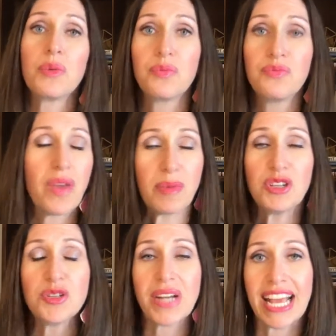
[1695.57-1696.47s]
maybe
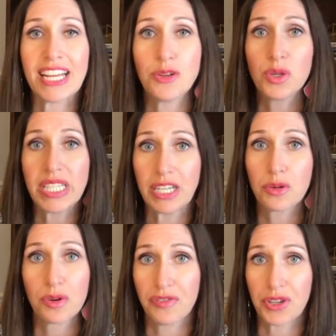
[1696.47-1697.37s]
you do an annual
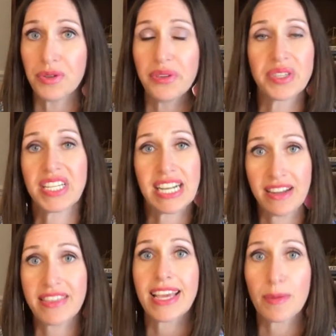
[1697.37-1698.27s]
legal review. You sit down
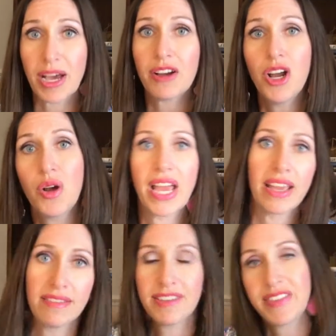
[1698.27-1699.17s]
and think about,
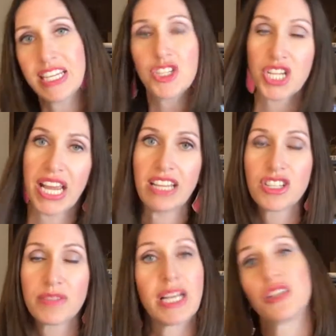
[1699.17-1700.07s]
okay, have things
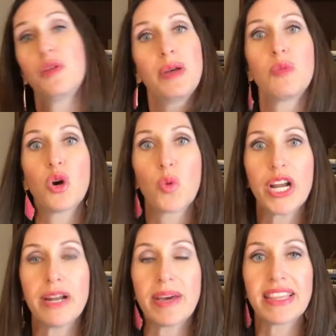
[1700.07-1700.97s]
changed? Am I a little bit more
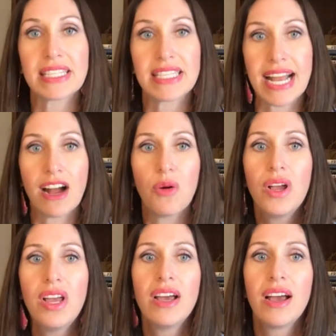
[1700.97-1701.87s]
worried about this now?
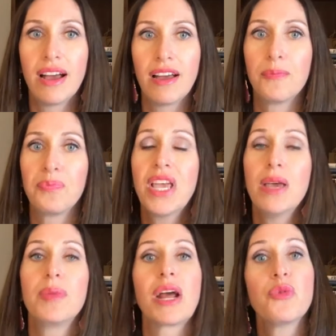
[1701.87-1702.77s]

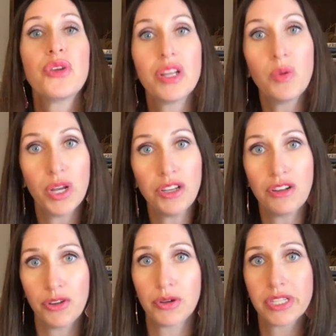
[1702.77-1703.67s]
But I really want you
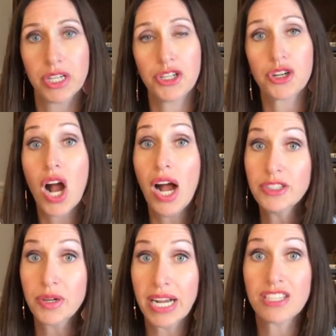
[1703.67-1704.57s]
to focus on your
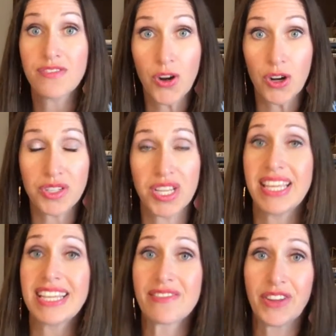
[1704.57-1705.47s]
contracts first. I
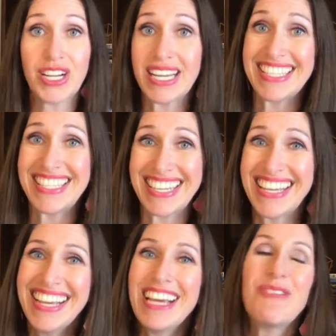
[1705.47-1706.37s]
think it's very
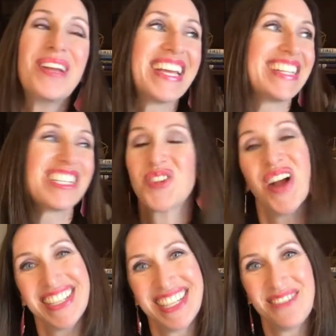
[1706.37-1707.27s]
easy. We get
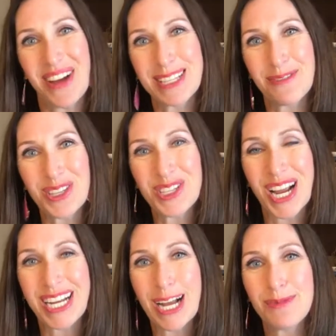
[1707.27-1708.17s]
distracted by some of these
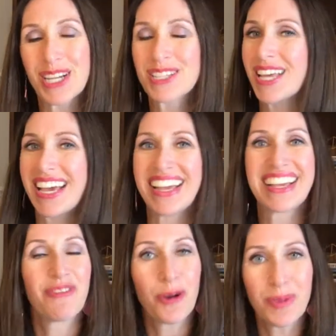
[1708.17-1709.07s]
shiny objects
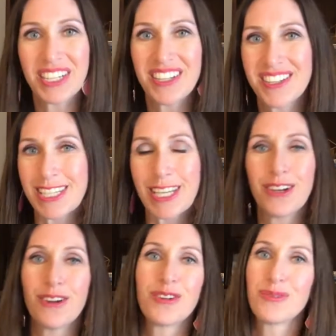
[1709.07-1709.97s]
like forming an
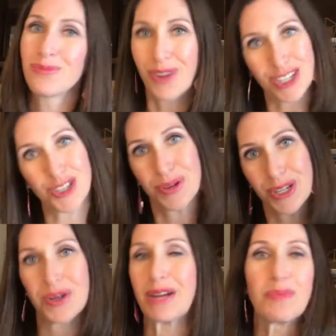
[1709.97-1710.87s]
LLC or registering
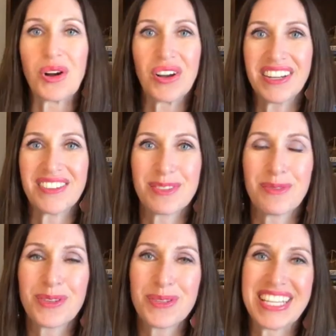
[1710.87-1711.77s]
a trademark, some
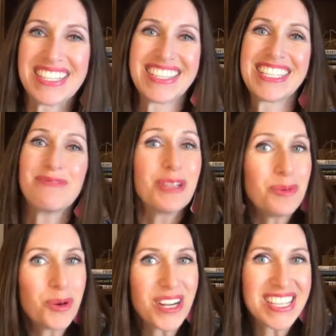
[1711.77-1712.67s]
of those things that seem a
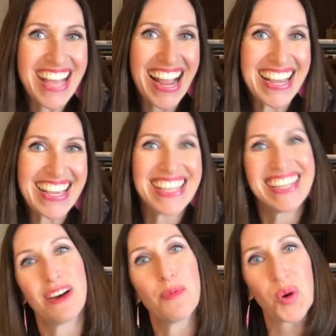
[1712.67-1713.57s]
little more exciting
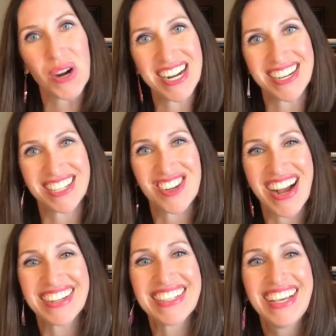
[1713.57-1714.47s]
than a boring
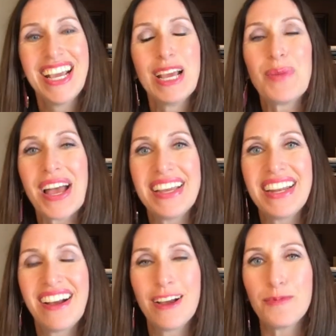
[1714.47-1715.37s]
contract.
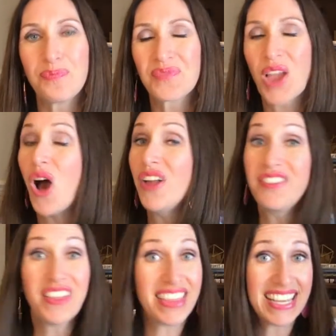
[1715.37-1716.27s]
But all
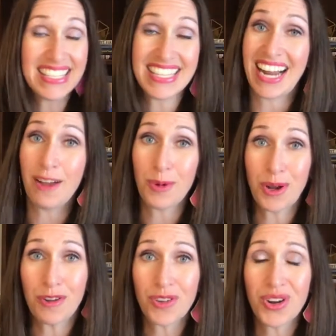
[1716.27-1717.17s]
of the things that I
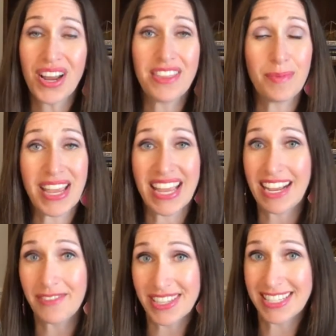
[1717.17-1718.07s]
went over at the
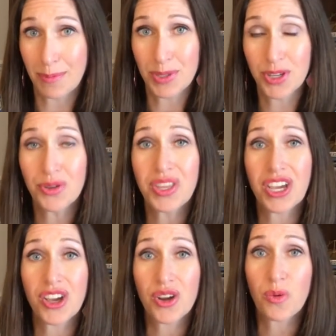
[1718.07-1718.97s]
beginning of this episode that
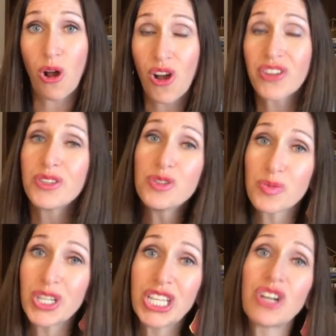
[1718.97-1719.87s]
could go wrong, those
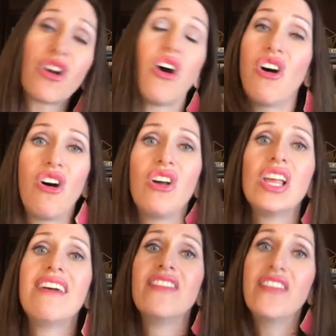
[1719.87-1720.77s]
really are
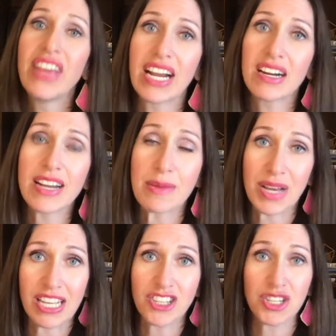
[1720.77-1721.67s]
all very
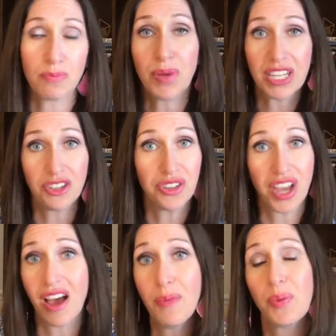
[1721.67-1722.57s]
much bundled
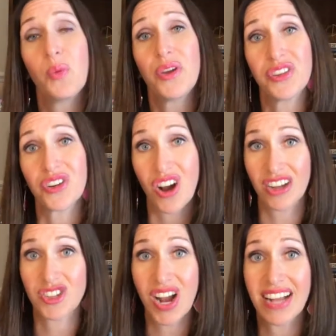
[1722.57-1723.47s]
up with your
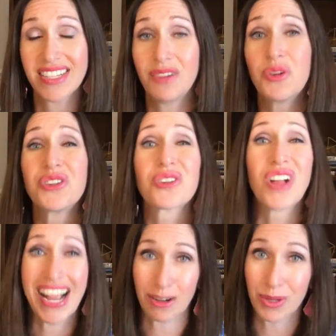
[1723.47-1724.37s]
contract and with your
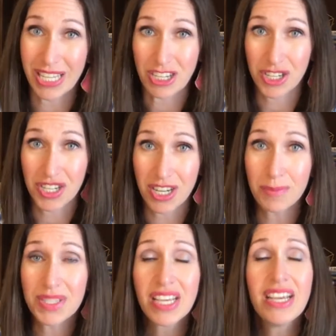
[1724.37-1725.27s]
client
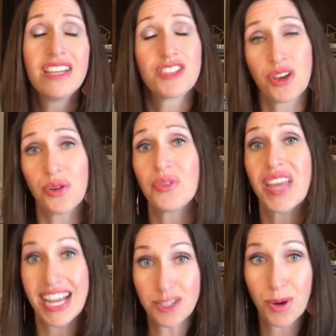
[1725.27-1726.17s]
relationships. So
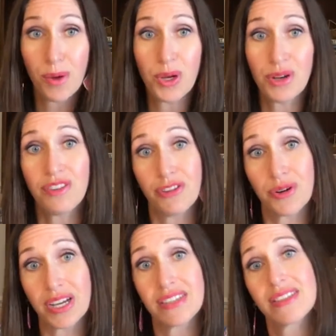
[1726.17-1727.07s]
that's where I want you to
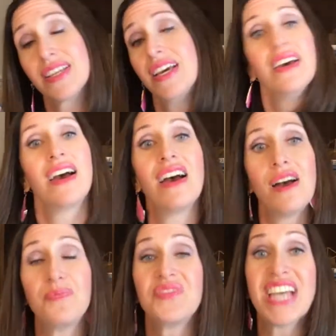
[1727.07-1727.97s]
focus.
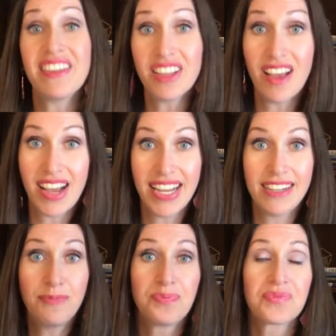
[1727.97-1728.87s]
Down the
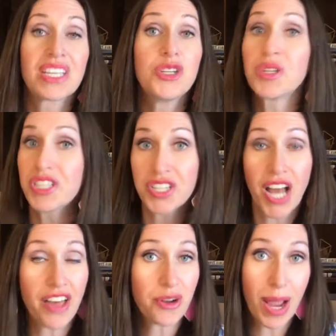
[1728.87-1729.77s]
line, you can listen
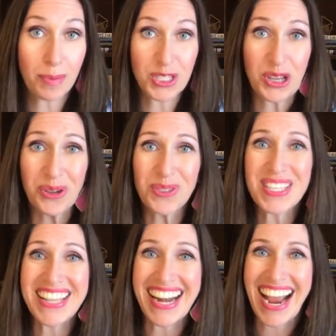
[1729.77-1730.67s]
to other episodes
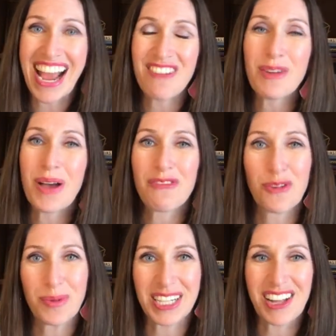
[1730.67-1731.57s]
that I have about
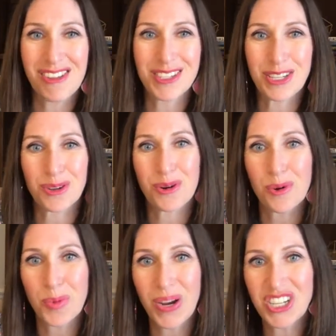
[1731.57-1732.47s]
forming an LLC or a
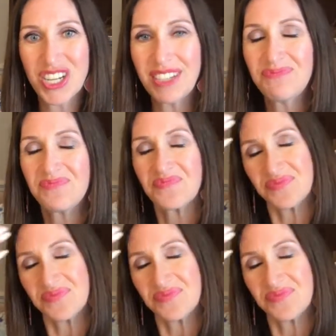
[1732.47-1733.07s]
corporation.